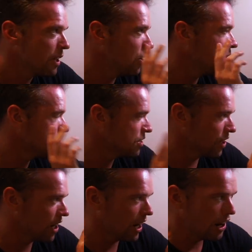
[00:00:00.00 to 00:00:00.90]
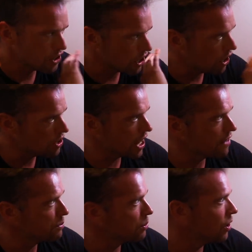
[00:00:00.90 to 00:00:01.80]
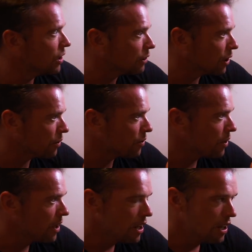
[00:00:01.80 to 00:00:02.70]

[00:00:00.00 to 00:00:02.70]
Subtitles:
loads of circulation, loads of heavy plant growth.